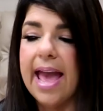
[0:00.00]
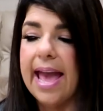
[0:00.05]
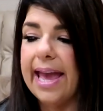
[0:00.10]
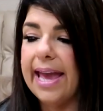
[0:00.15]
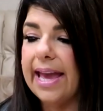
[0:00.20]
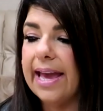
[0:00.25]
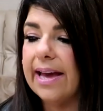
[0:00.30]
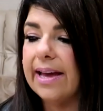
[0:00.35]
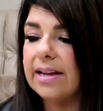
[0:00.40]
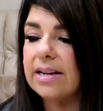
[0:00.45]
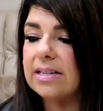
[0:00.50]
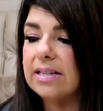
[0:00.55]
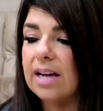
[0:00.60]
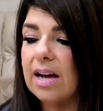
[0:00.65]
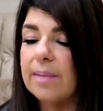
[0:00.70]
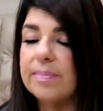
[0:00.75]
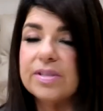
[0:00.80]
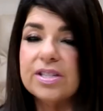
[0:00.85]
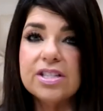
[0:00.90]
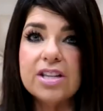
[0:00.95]

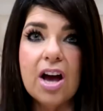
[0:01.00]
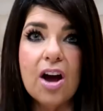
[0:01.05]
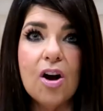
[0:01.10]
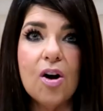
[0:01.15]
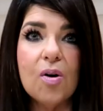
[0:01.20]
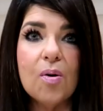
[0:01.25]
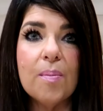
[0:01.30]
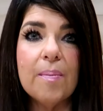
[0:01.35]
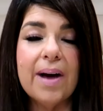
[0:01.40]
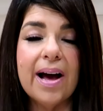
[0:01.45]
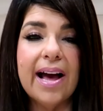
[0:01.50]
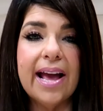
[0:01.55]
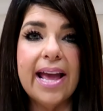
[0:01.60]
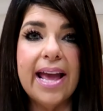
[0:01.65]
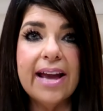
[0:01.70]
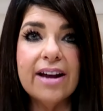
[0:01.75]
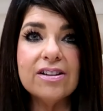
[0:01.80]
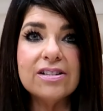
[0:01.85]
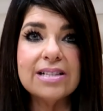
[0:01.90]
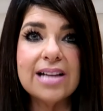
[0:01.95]
And so my
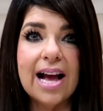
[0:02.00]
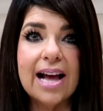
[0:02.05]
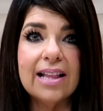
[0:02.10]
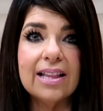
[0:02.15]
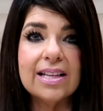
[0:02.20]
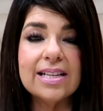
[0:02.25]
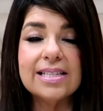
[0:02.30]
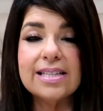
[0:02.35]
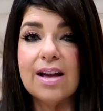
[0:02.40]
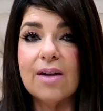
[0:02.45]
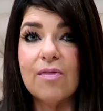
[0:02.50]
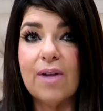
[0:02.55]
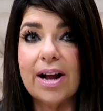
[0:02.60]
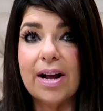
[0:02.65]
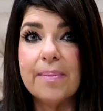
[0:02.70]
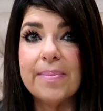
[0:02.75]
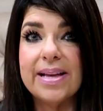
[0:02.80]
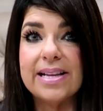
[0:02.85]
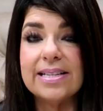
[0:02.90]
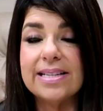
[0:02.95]
hairstylist
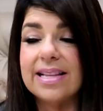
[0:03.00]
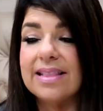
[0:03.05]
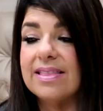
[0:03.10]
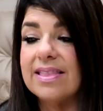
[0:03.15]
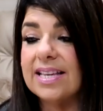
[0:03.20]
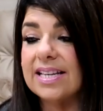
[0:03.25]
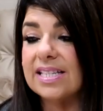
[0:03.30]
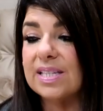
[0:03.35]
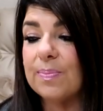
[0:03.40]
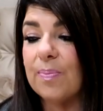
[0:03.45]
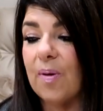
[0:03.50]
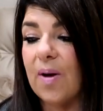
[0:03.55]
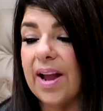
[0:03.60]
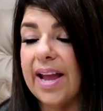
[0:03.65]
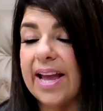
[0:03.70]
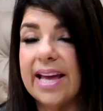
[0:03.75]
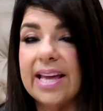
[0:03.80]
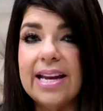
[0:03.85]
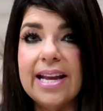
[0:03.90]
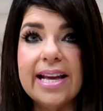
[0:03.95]
recommended this
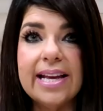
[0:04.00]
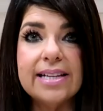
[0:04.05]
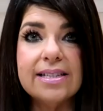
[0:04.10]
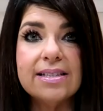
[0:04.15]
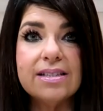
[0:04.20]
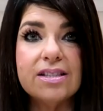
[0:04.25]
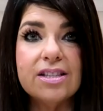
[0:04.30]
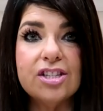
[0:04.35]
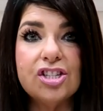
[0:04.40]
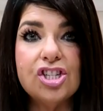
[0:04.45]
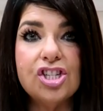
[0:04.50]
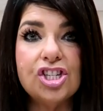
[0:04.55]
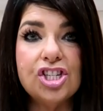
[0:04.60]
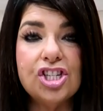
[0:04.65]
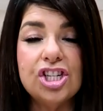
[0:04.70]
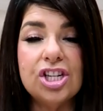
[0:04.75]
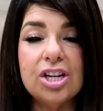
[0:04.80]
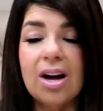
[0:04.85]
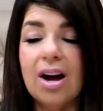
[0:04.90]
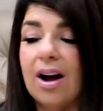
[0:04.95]
brand. It's the
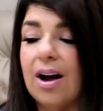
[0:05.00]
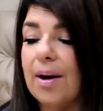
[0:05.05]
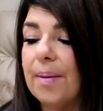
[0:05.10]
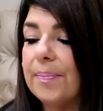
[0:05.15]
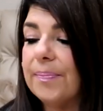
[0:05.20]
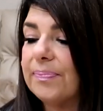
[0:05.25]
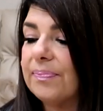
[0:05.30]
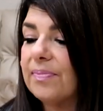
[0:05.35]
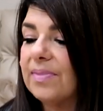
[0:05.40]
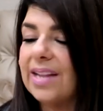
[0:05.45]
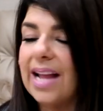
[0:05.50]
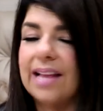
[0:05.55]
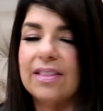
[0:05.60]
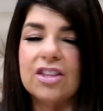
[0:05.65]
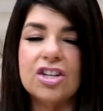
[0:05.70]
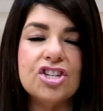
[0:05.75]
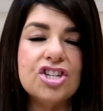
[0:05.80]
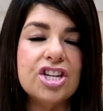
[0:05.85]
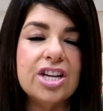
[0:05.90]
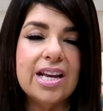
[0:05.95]

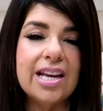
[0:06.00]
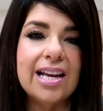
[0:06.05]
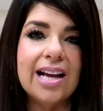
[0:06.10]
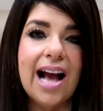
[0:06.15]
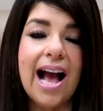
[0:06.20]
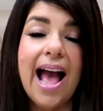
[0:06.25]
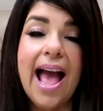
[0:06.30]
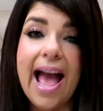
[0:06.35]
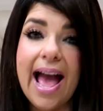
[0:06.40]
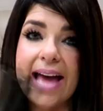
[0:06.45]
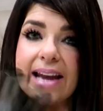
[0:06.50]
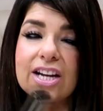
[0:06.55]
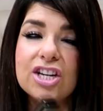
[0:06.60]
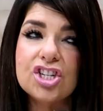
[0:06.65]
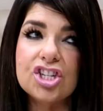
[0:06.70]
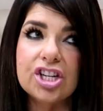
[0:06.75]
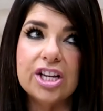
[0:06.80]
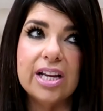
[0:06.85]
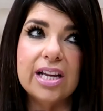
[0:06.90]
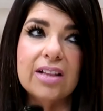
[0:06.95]
I had a
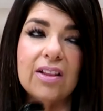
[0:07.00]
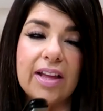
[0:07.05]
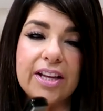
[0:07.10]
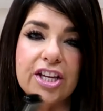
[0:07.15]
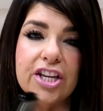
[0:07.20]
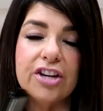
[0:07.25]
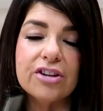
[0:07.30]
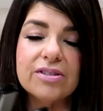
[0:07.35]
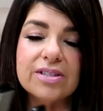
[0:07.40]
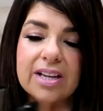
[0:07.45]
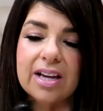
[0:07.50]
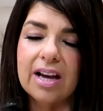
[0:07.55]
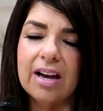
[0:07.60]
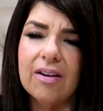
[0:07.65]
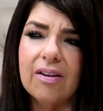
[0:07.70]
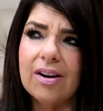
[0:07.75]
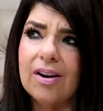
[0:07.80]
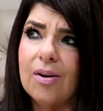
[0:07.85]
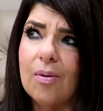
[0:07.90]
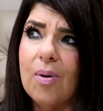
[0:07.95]
chi like years ago.
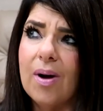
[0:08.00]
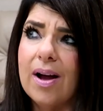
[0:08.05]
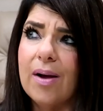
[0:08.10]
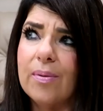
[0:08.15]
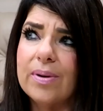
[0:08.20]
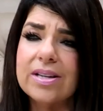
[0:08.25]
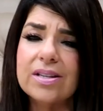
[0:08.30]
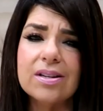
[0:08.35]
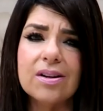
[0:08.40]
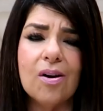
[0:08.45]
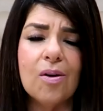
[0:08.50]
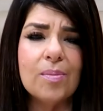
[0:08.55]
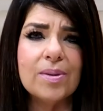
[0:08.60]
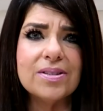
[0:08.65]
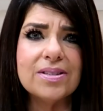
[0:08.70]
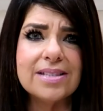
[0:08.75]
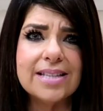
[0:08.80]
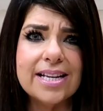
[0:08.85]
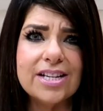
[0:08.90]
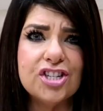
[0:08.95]
I don't know why I went to
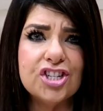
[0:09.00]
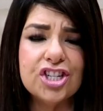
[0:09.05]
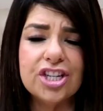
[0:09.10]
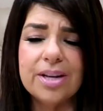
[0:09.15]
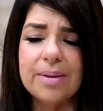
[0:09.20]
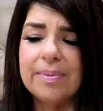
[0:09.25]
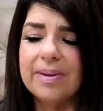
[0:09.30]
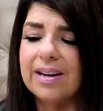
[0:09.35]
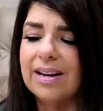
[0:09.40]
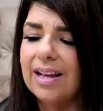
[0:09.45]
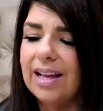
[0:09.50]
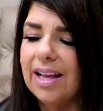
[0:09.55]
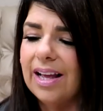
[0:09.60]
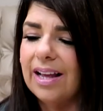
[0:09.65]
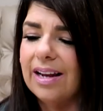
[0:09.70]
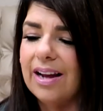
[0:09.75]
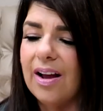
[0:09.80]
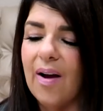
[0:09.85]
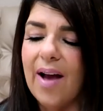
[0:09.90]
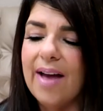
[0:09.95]
almost say chi, but
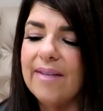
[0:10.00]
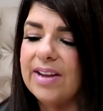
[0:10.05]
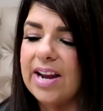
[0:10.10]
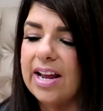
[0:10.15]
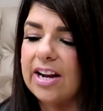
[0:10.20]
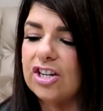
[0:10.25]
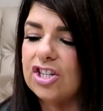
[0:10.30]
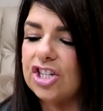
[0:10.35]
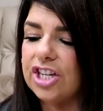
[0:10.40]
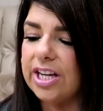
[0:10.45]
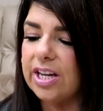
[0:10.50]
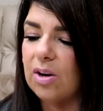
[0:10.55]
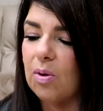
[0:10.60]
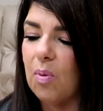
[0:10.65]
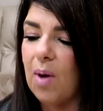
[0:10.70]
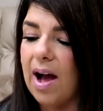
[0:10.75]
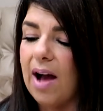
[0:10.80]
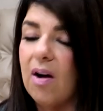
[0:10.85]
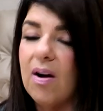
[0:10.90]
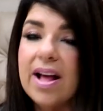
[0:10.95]
no, I haven't had a chi in a
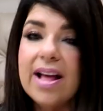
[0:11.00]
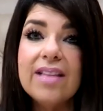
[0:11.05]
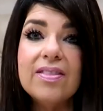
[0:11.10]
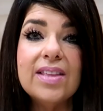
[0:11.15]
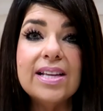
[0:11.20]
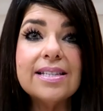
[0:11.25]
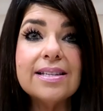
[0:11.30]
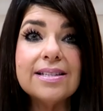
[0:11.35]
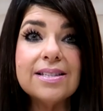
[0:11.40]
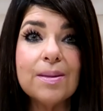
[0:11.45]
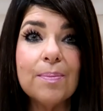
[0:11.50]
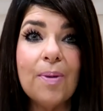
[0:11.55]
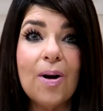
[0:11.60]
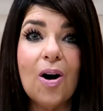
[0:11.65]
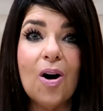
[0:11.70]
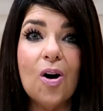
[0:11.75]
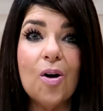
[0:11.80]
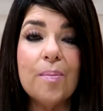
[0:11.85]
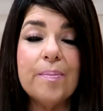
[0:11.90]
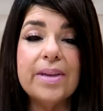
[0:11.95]
while. This is the
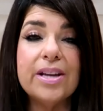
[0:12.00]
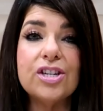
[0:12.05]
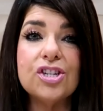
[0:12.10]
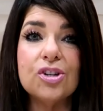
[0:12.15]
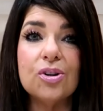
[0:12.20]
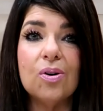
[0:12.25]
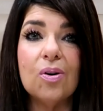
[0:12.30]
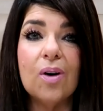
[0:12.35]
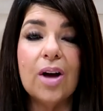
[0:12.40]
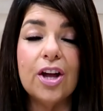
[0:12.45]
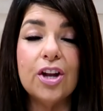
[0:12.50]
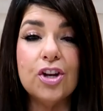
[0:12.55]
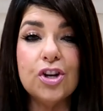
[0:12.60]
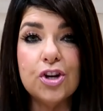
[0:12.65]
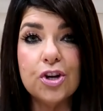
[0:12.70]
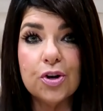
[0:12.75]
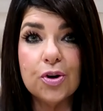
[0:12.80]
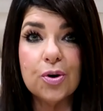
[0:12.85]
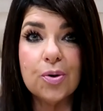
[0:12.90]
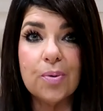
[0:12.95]
Paul Mitchell
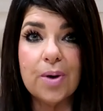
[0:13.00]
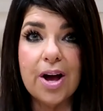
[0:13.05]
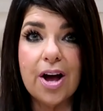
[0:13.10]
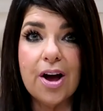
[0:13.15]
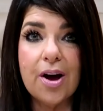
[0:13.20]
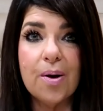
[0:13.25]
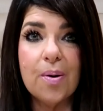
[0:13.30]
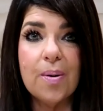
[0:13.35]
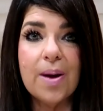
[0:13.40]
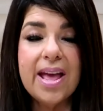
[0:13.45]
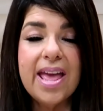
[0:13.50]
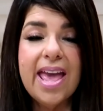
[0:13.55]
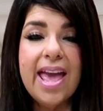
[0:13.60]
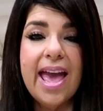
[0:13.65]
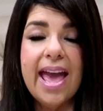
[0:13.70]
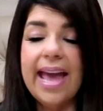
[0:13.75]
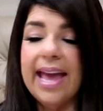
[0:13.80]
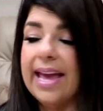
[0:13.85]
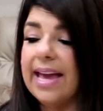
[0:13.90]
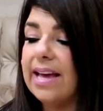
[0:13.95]
Neuro,
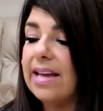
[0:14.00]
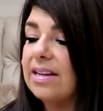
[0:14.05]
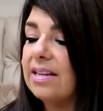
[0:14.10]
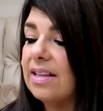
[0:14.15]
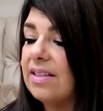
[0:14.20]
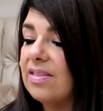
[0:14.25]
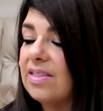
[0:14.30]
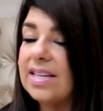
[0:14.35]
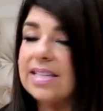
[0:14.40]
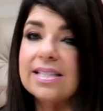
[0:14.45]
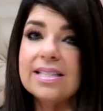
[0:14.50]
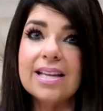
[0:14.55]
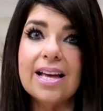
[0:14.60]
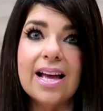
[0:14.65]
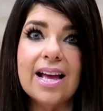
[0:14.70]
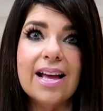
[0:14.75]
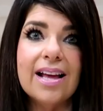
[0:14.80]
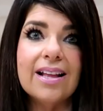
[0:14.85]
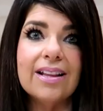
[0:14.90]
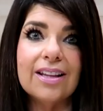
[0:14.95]
and this
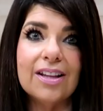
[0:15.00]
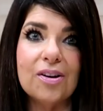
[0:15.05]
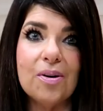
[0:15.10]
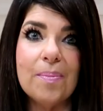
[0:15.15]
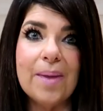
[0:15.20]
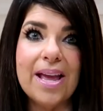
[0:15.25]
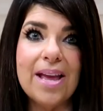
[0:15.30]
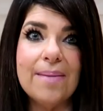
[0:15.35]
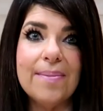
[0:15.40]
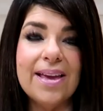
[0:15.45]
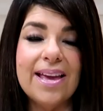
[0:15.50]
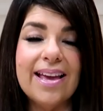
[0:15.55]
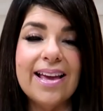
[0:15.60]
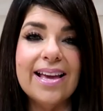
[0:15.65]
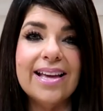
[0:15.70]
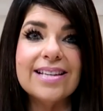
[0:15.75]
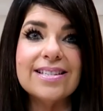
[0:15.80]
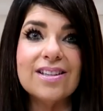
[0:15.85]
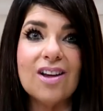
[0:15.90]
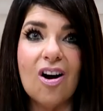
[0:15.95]
little baby
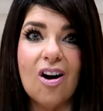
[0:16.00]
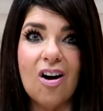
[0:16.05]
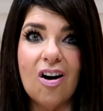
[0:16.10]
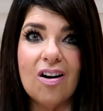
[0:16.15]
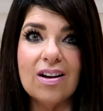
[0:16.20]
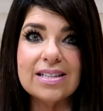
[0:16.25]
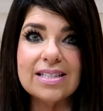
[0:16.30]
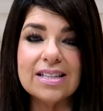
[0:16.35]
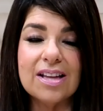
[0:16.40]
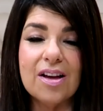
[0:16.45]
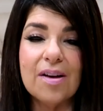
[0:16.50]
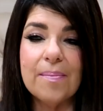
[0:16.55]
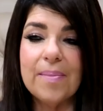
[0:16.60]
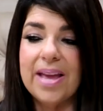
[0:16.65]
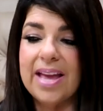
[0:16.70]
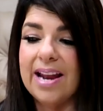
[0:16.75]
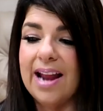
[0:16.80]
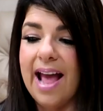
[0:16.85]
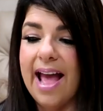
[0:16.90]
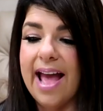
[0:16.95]
is awesome.
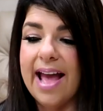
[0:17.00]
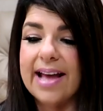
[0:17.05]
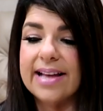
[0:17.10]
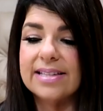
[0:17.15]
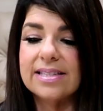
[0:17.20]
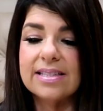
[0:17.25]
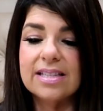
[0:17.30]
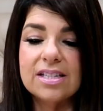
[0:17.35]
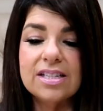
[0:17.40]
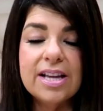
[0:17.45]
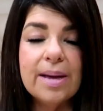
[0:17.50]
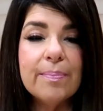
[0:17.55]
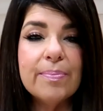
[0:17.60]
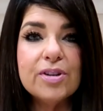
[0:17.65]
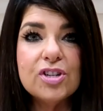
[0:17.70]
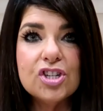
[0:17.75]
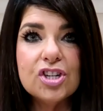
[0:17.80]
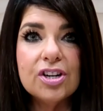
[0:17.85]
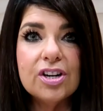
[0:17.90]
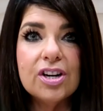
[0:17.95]
It has the
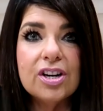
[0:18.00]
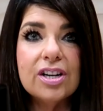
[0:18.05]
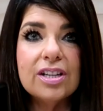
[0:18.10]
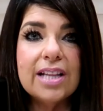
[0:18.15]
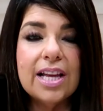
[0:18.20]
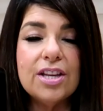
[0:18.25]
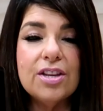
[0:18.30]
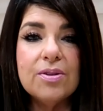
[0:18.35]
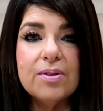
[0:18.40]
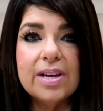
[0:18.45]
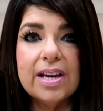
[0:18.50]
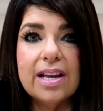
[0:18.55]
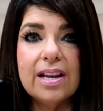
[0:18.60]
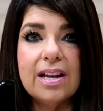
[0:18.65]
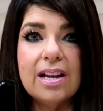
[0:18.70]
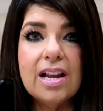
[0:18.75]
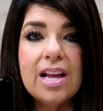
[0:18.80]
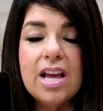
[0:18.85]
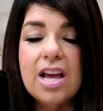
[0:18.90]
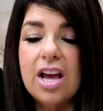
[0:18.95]
temperature that you
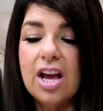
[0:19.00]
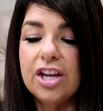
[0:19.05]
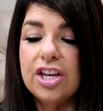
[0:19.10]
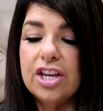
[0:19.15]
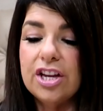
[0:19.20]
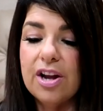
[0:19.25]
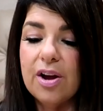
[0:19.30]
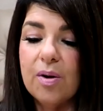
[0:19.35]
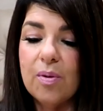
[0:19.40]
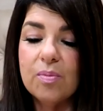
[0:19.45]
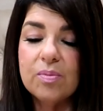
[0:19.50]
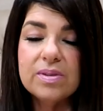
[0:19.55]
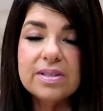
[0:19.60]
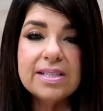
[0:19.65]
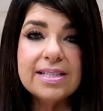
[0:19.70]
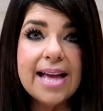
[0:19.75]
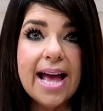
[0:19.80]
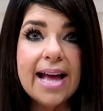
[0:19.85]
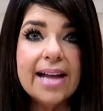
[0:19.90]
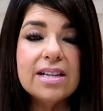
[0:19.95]
can, you know,
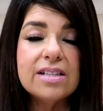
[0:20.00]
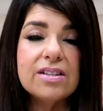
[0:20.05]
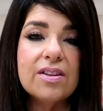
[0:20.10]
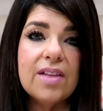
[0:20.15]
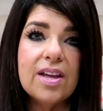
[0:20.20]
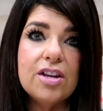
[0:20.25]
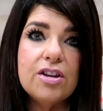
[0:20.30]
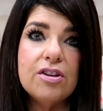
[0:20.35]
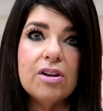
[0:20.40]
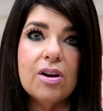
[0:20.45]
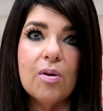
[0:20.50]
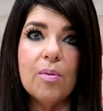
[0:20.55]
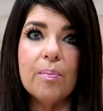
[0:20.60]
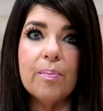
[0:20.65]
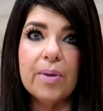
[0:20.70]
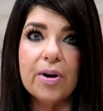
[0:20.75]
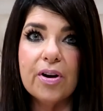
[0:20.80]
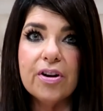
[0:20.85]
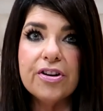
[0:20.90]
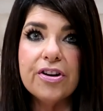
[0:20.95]
set so that you don't
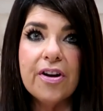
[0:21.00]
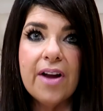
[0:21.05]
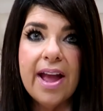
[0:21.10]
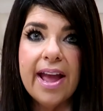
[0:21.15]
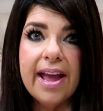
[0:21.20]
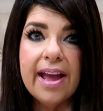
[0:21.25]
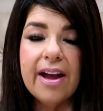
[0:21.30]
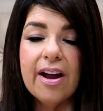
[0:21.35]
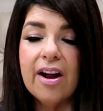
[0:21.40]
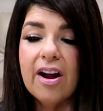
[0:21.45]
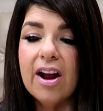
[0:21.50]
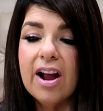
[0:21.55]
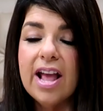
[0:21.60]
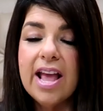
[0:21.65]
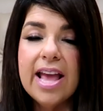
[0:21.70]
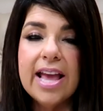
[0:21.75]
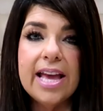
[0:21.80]
burn your hair.